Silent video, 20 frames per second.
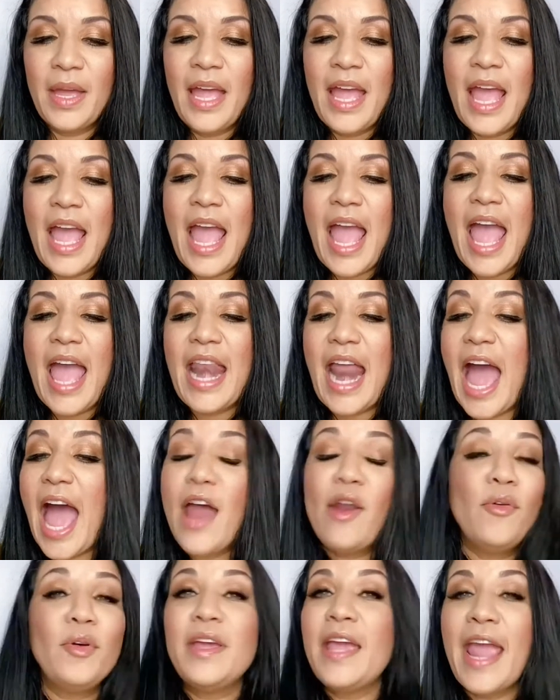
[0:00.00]
And I don't
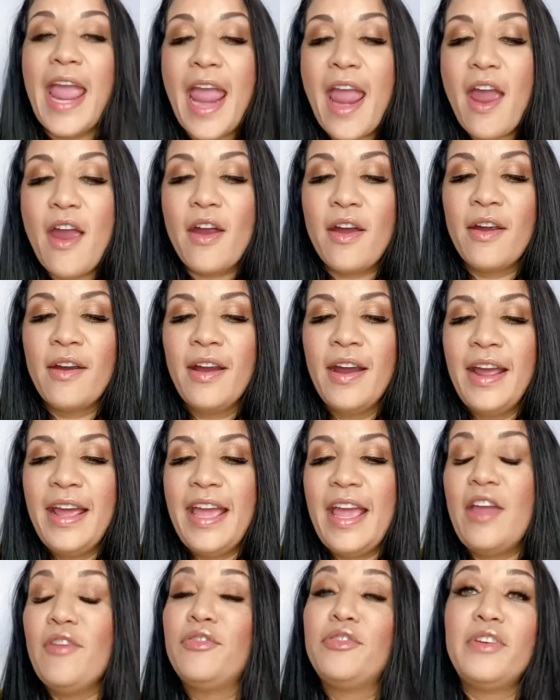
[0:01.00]
care if
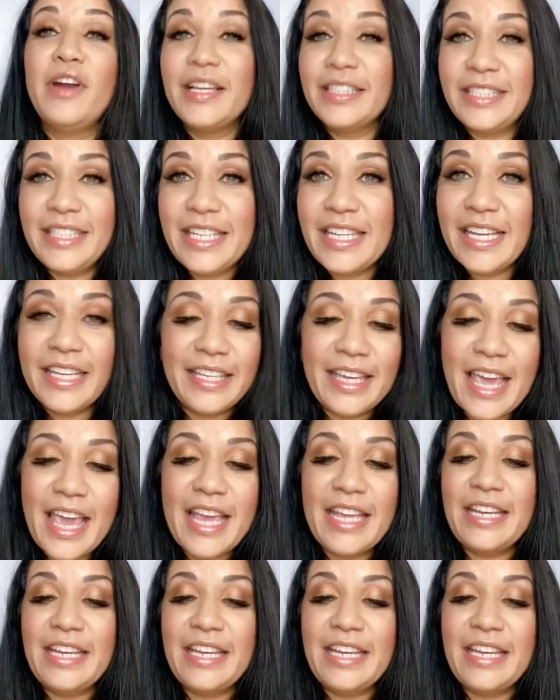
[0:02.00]
Russie and KD